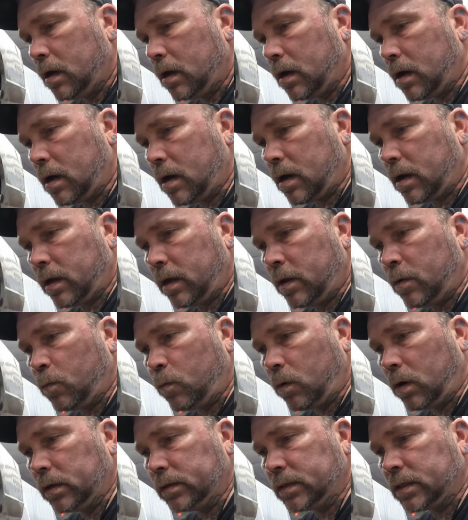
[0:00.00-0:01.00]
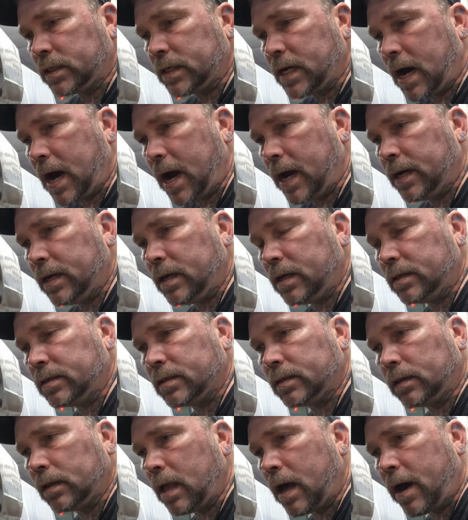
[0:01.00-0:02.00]
And one side
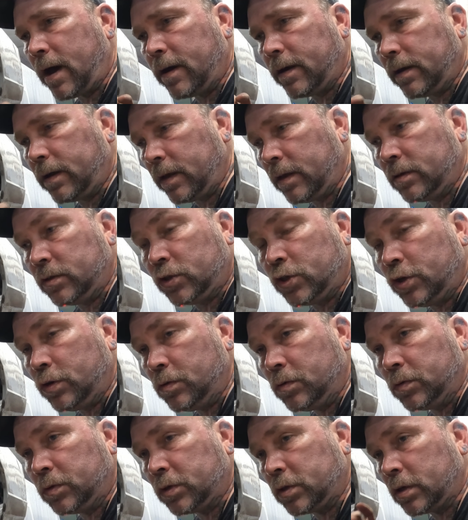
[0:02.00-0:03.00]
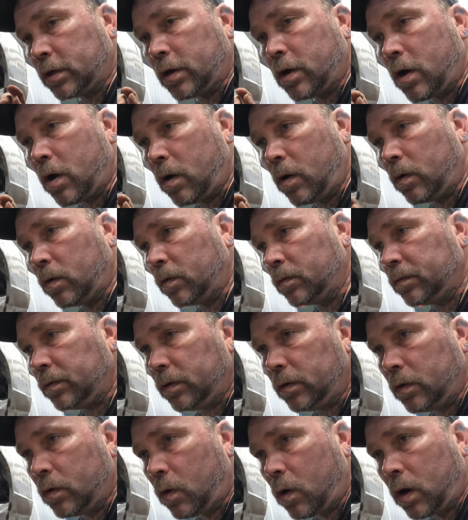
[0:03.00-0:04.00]
is used to go
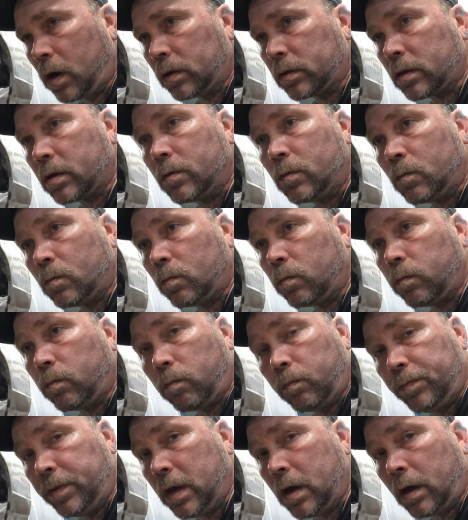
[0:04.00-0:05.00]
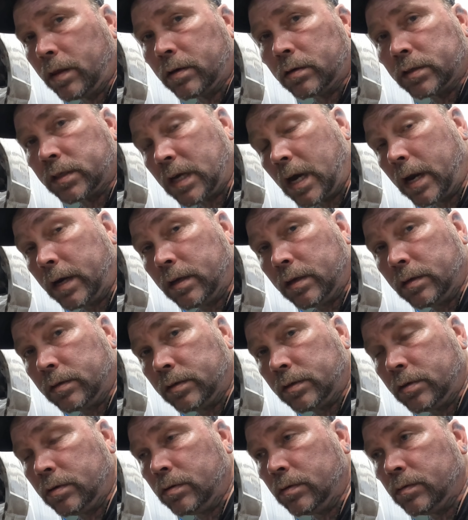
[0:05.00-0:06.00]
north, and the other side
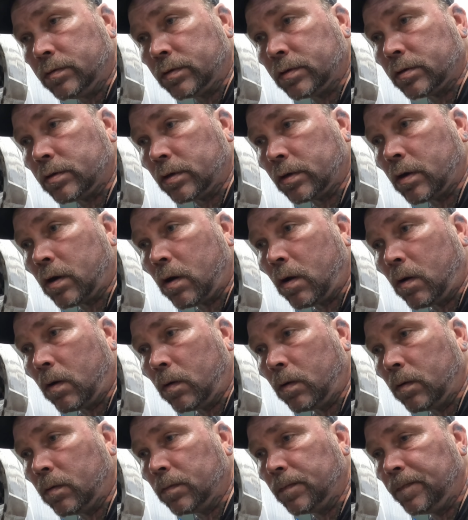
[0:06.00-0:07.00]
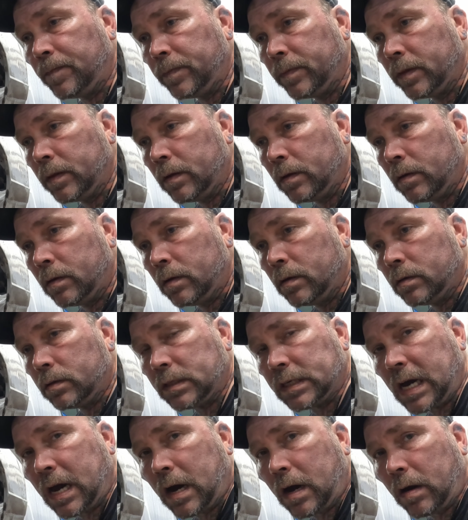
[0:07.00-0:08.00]
is used to go
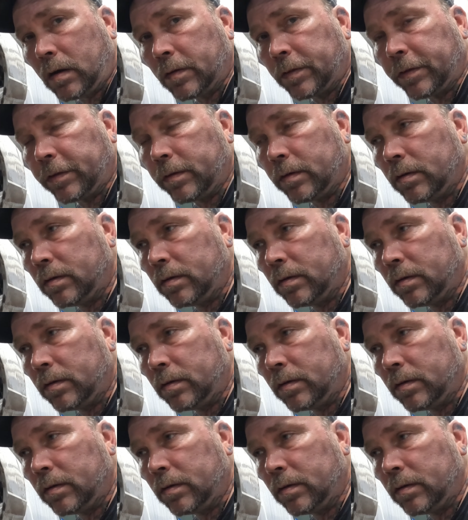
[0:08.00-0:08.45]
south.